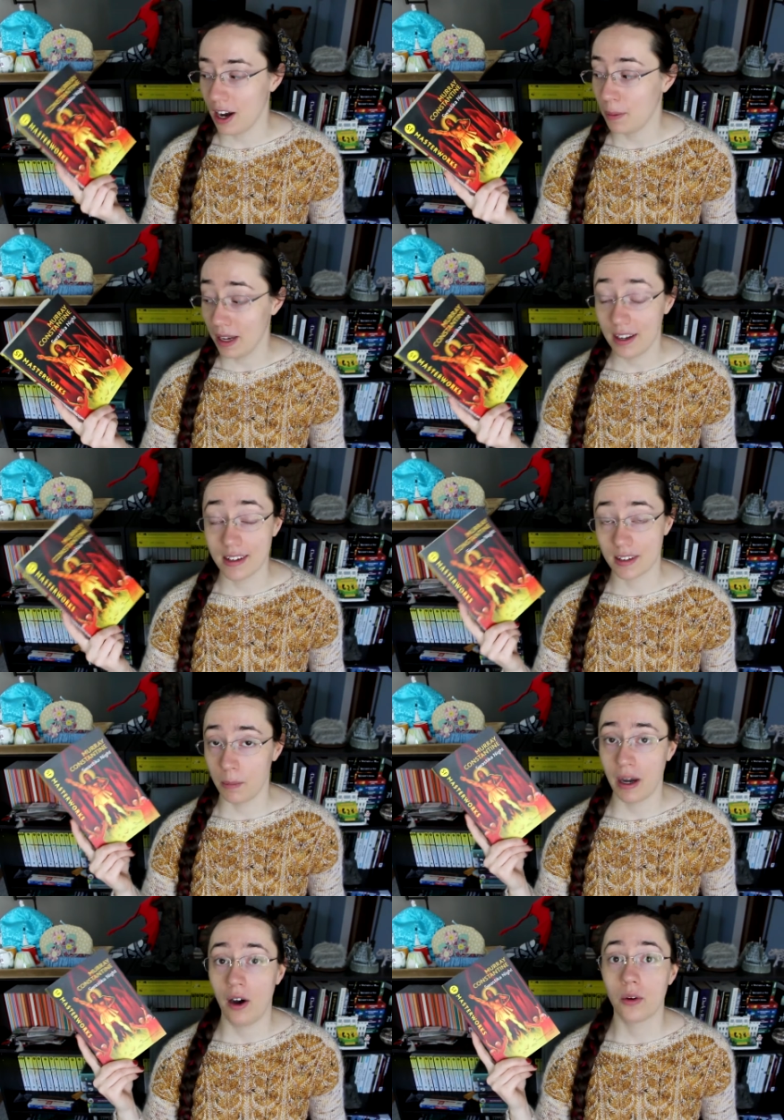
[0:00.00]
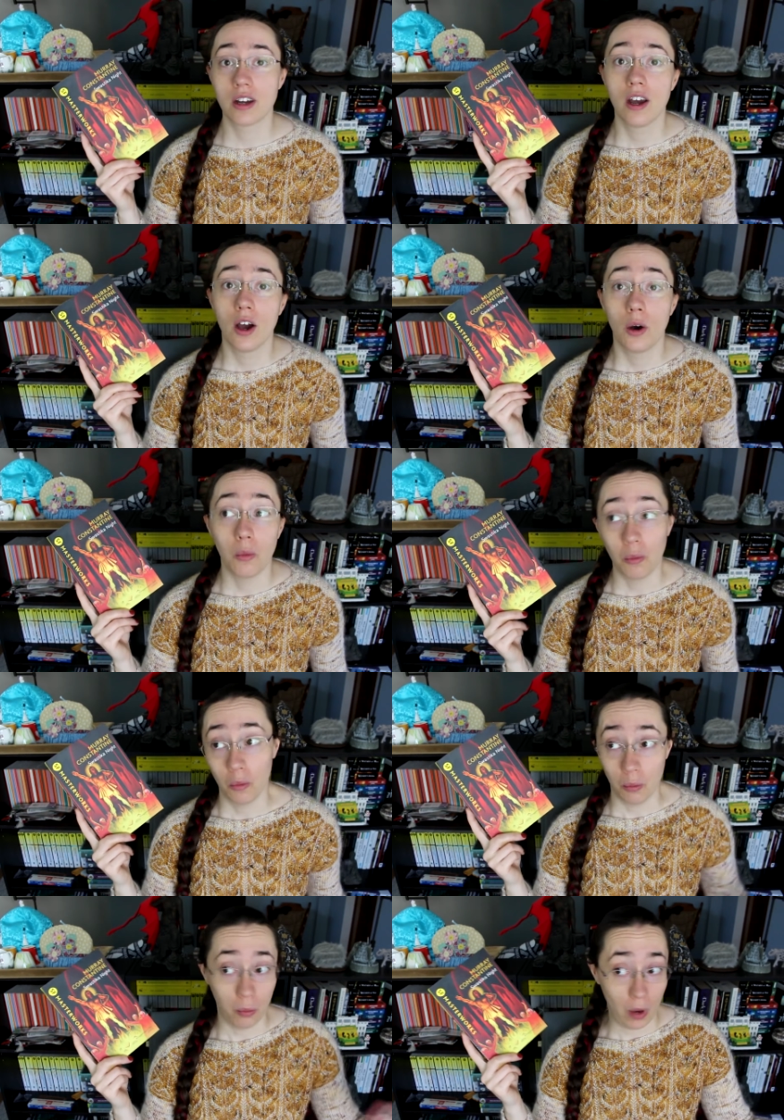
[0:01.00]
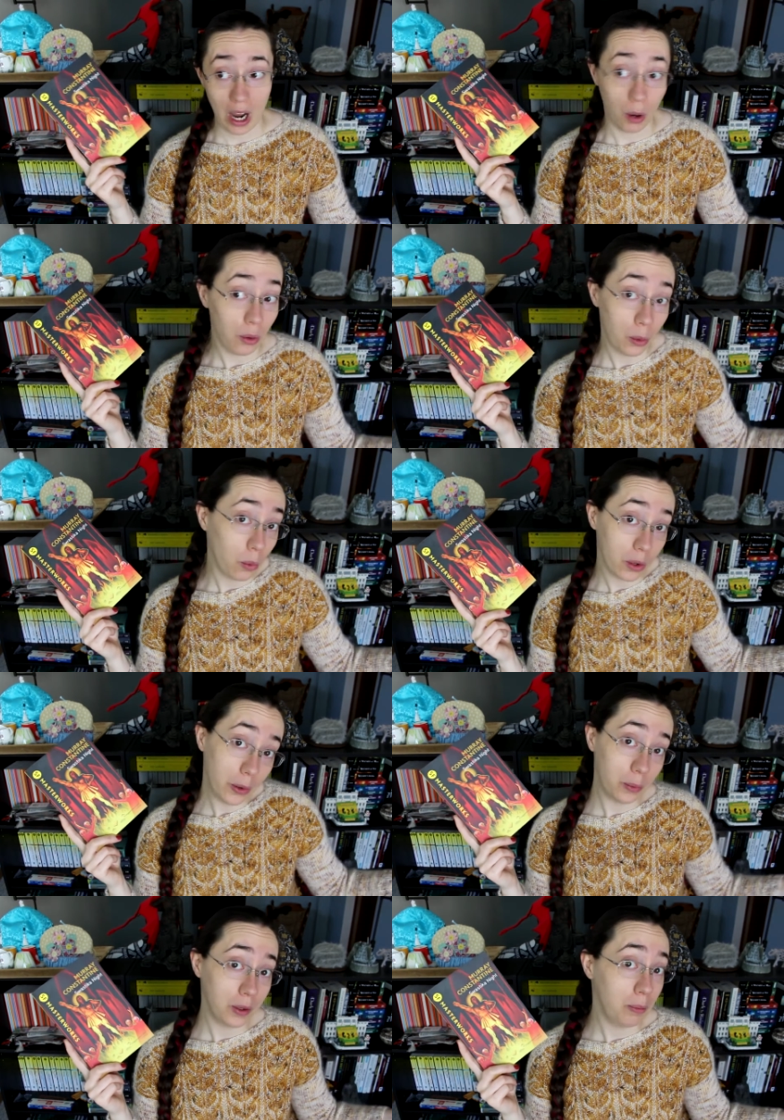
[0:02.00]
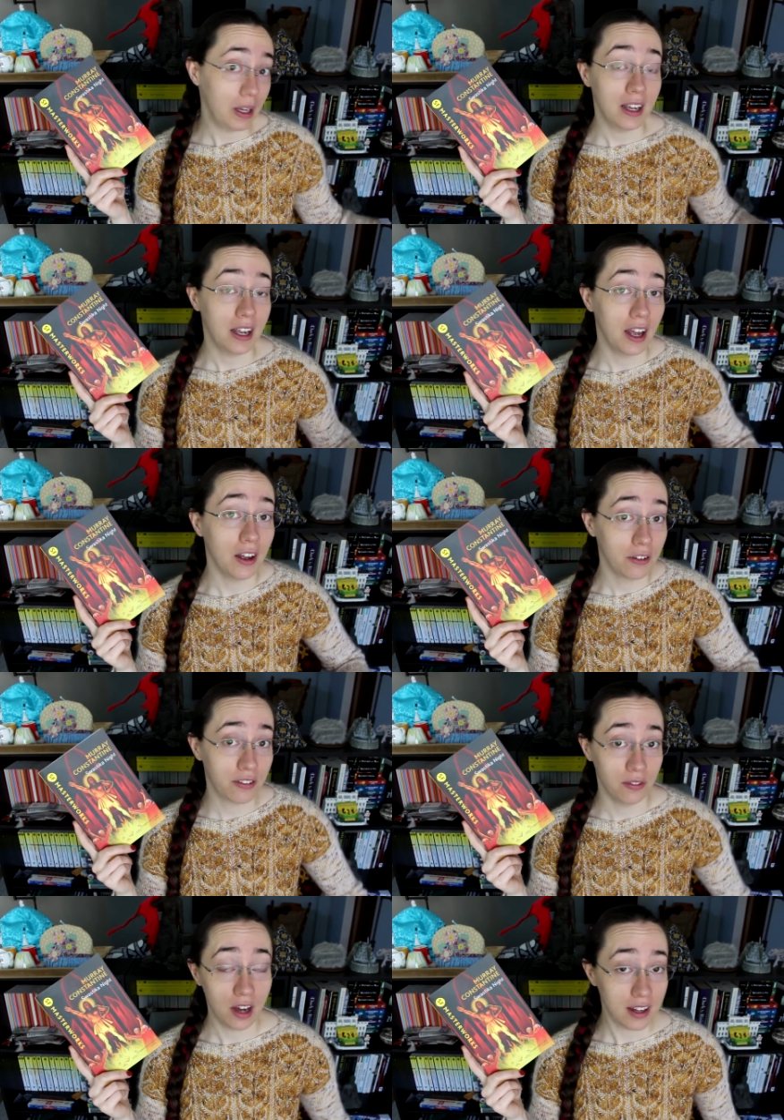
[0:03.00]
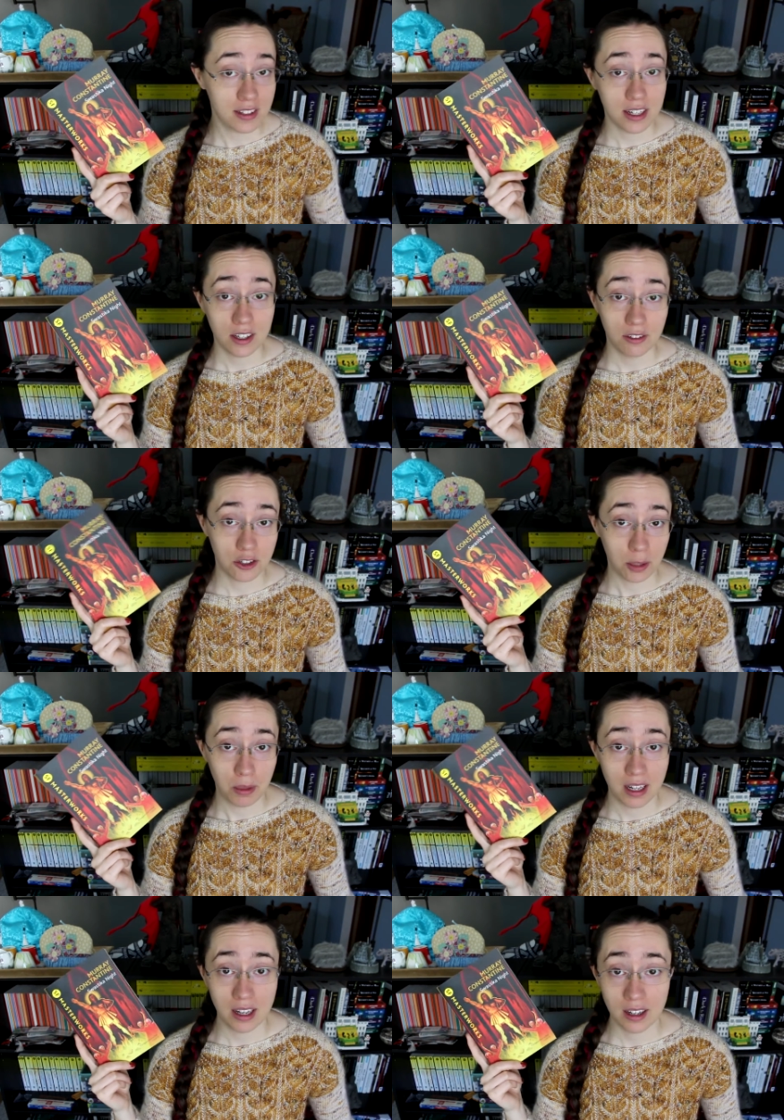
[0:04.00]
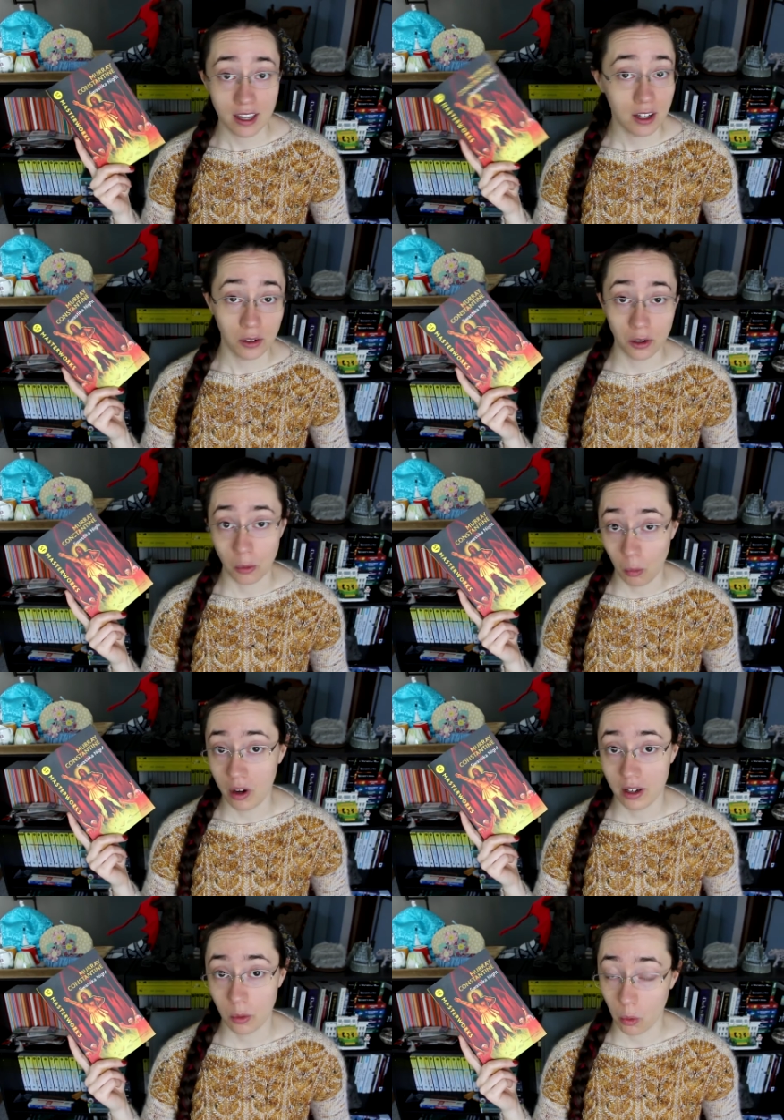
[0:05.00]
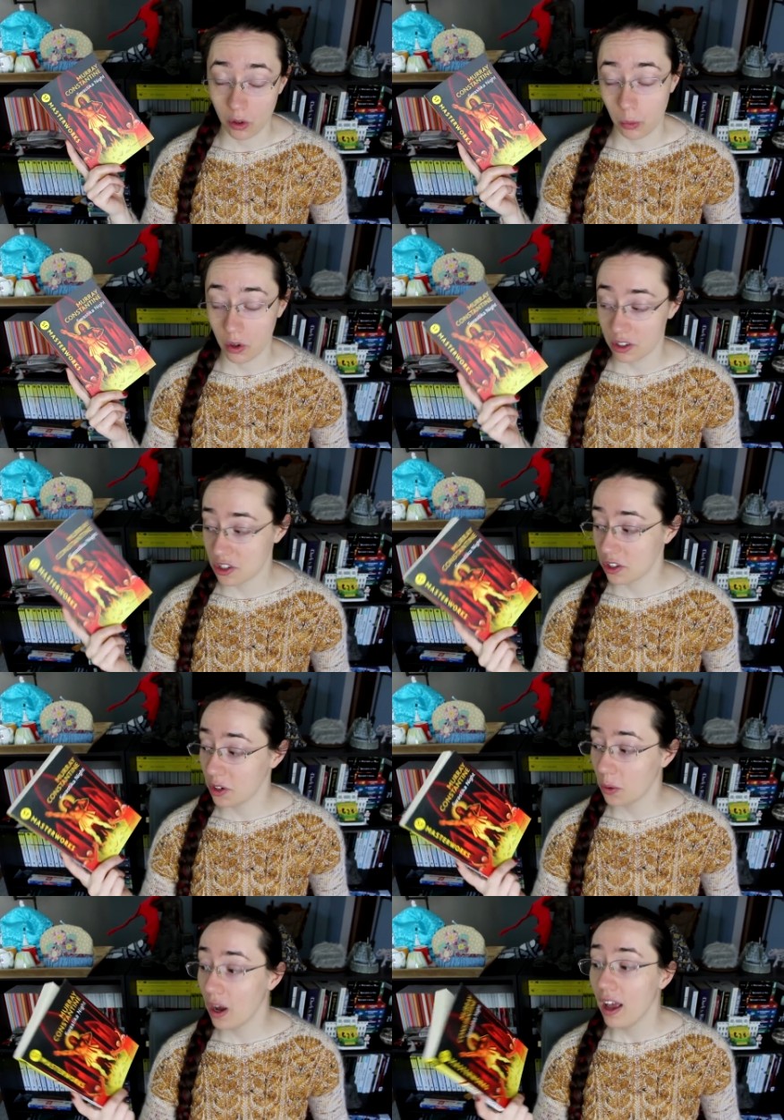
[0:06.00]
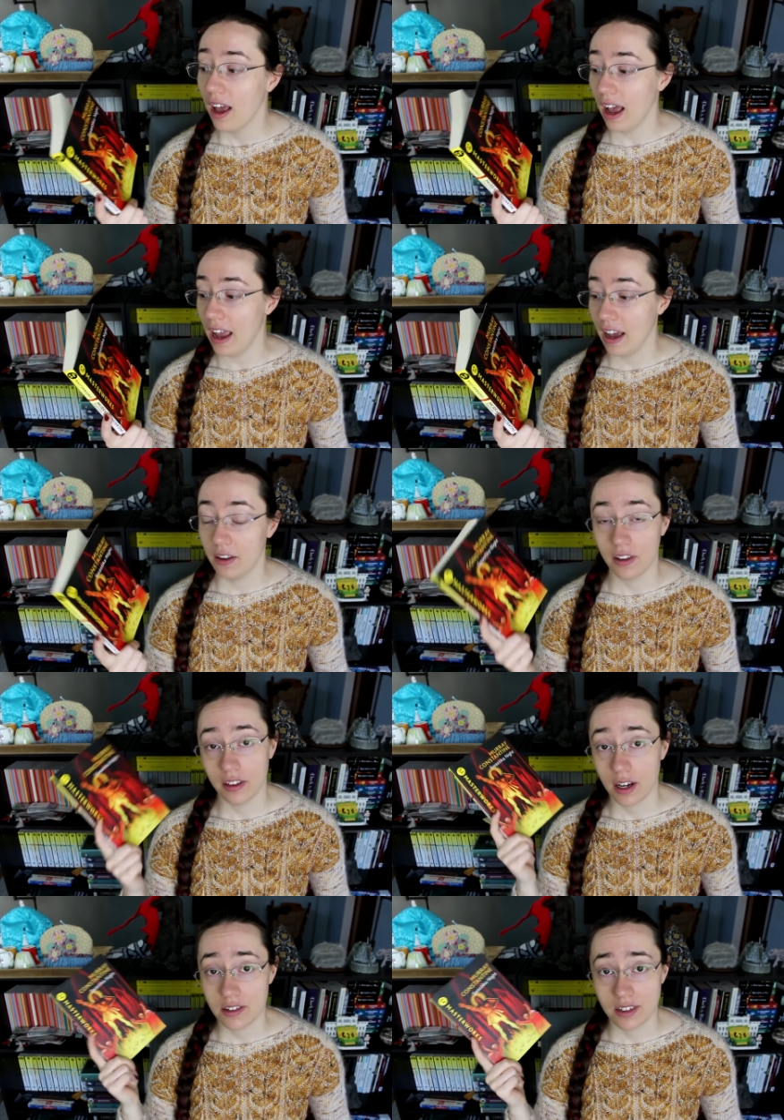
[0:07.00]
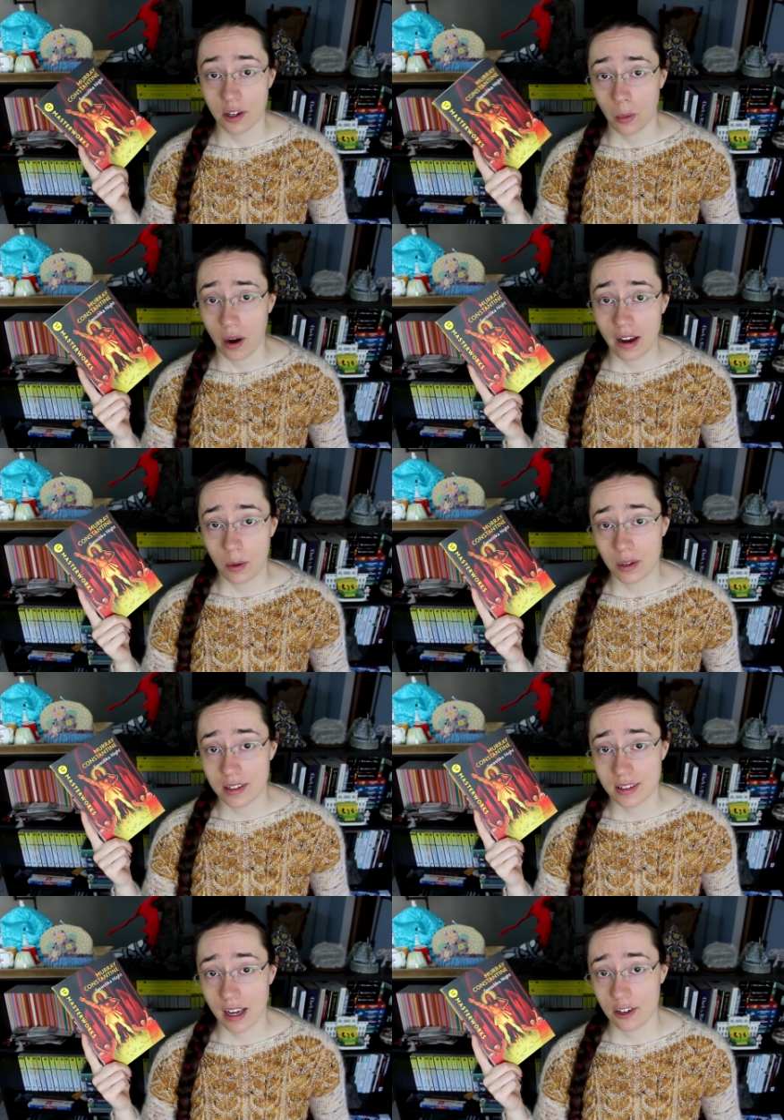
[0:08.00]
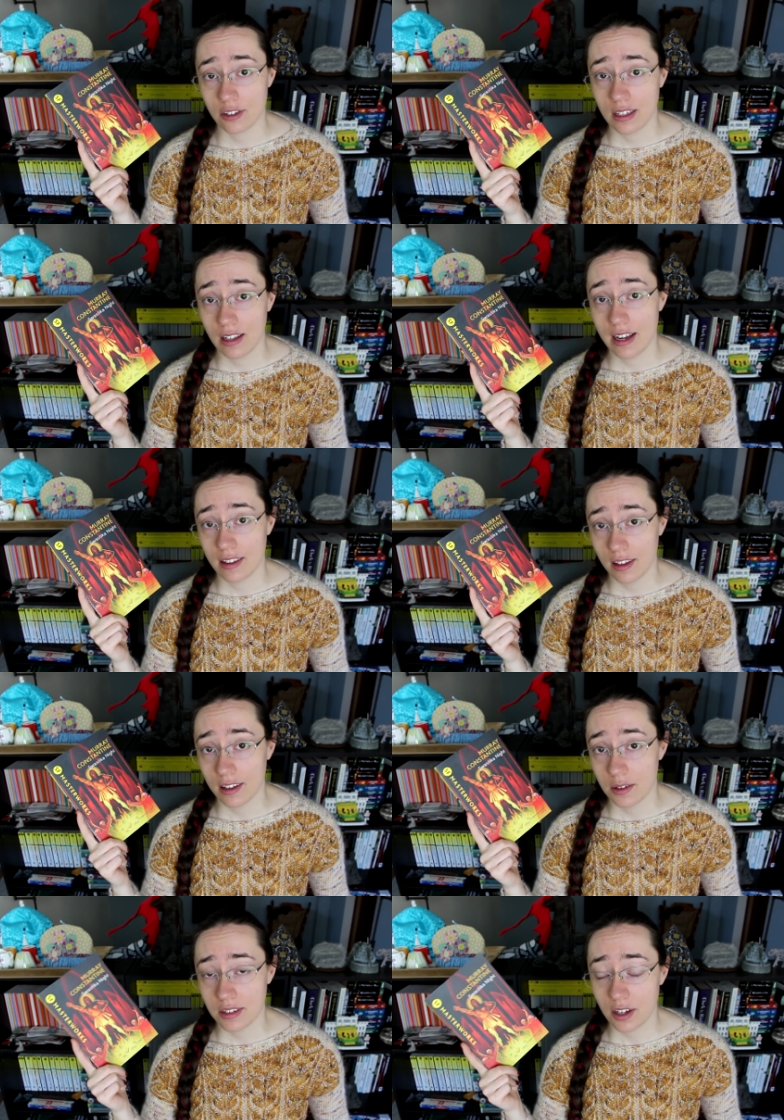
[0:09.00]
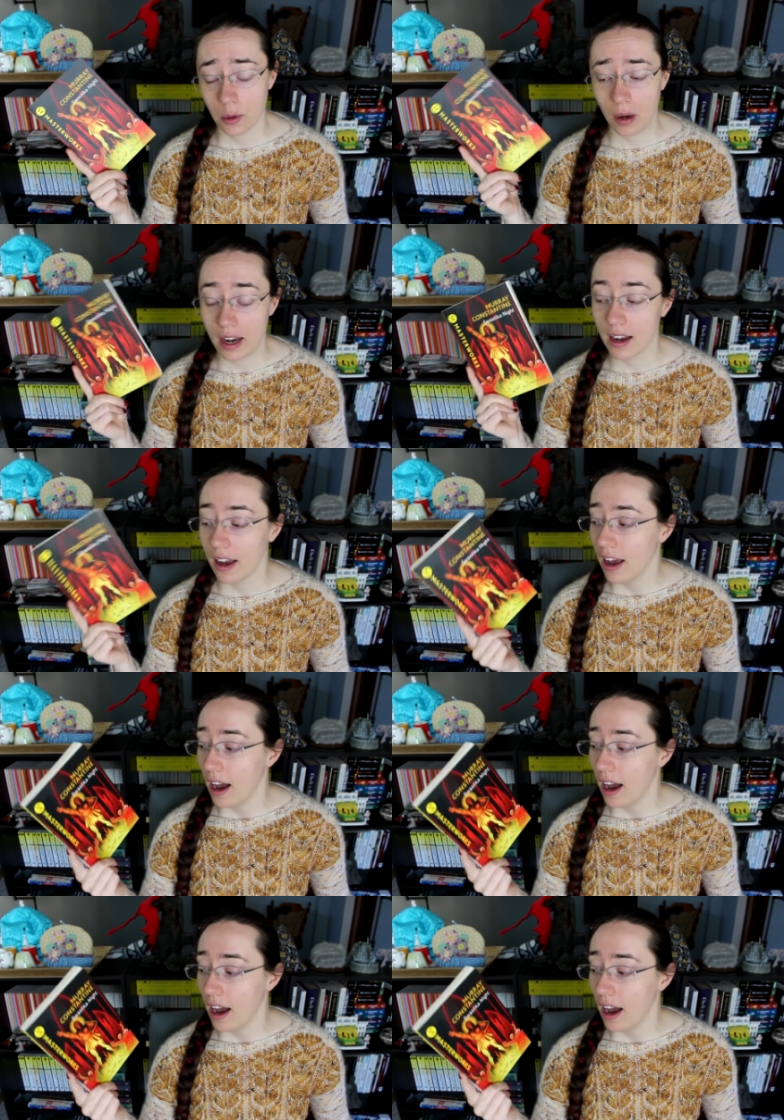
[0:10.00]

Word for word: Um, it is about how the world would be if Nazi Germany and Hitler won World War II and the Thousand Year Reich was actually like the Thousand Year Reich.